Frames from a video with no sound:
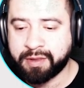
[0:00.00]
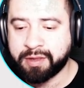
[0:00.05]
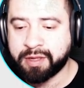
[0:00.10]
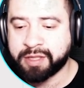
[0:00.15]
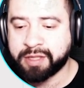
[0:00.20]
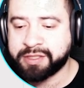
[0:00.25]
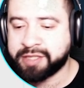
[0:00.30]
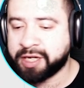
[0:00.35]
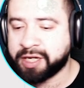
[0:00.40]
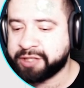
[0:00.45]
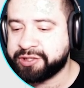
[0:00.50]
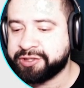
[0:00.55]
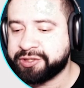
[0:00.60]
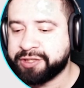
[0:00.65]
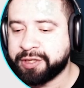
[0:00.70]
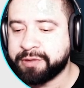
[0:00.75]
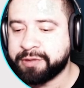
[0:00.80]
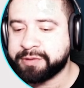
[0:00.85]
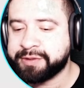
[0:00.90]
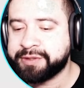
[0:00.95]
touch
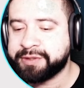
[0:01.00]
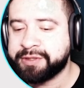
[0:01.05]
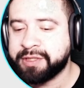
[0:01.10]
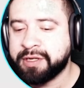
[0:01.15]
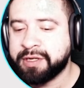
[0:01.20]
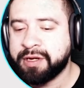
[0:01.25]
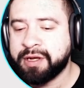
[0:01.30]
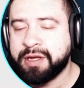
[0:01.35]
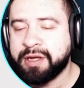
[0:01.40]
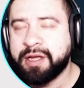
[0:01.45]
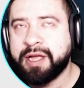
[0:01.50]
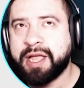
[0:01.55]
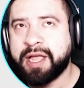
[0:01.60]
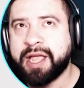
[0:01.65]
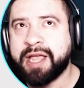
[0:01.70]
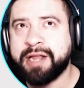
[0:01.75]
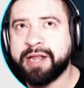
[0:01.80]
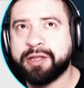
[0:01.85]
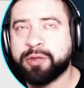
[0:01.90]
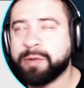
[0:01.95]
zones
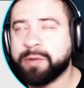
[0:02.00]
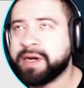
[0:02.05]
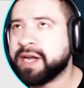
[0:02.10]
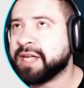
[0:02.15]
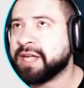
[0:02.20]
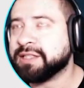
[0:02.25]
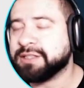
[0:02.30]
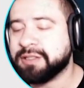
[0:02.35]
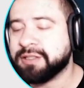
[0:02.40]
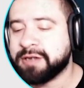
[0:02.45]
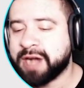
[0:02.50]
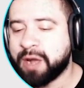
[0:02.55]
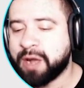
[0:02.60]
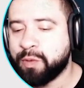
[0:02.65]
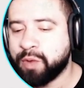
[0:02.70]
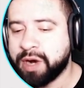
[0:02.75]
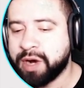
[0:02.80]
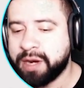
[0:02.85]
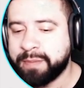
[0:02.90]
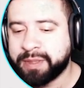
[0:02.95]
in
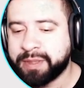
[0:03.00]
3.0.1,